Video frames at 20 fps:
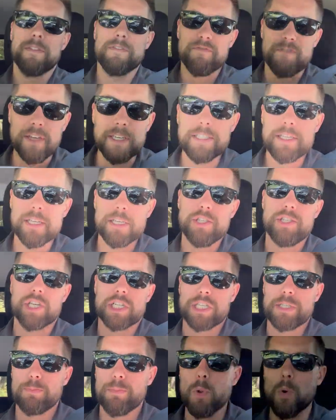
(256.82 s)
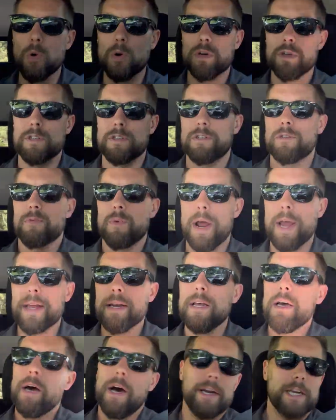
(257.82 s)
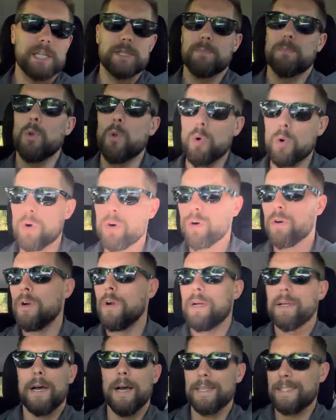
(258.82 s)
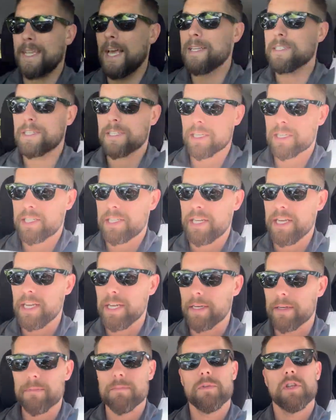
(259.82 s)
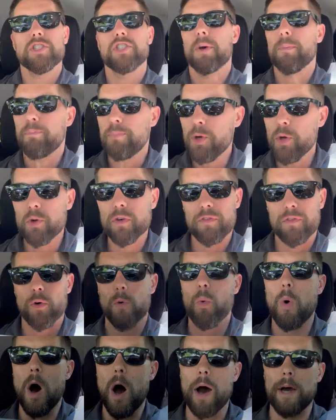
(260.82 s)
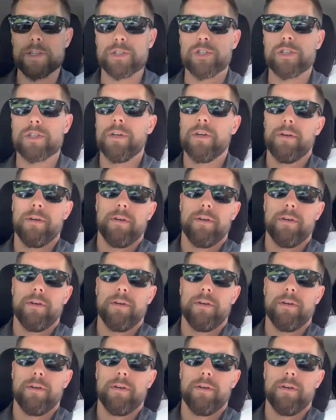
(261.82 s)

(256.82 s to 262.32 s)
vintage Explorers, right? An Explorer 1016 is a beautiful watch.